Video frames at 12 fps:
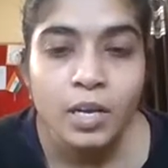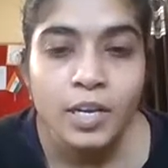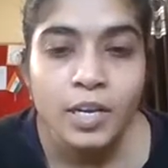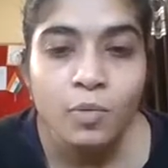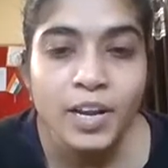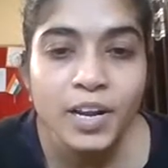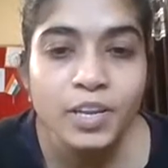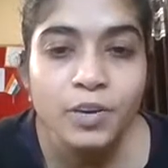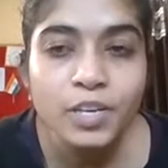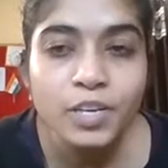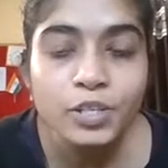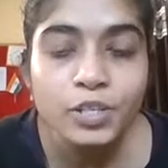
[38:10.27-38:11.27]
Now bring
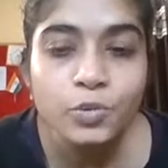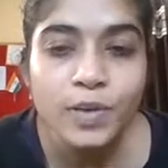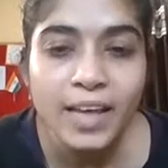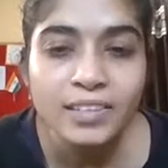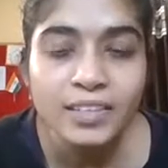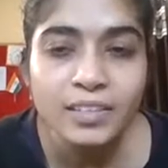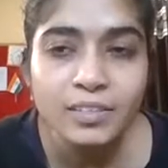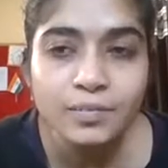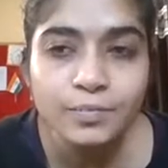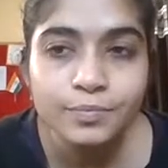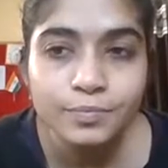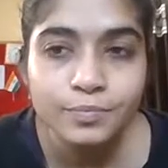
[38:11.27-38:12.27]
your knees together.
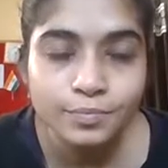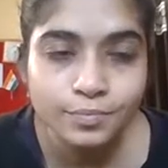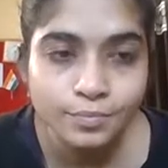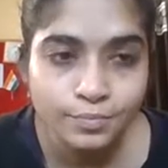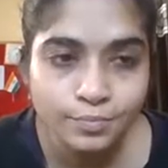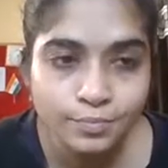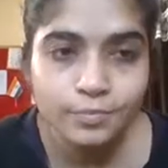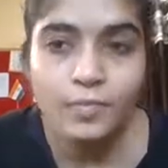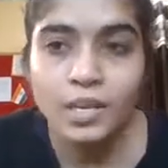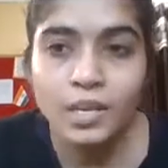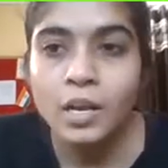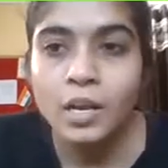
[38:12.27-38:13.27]

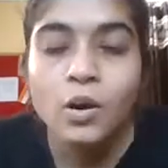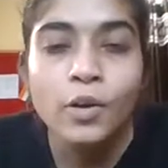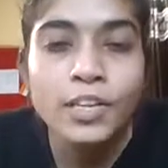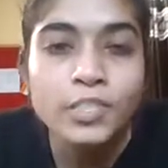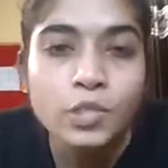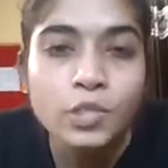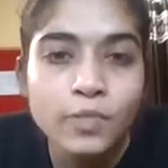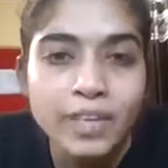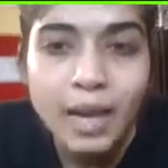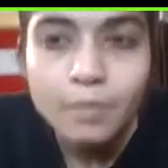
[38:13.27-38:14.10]
Okay, just quickly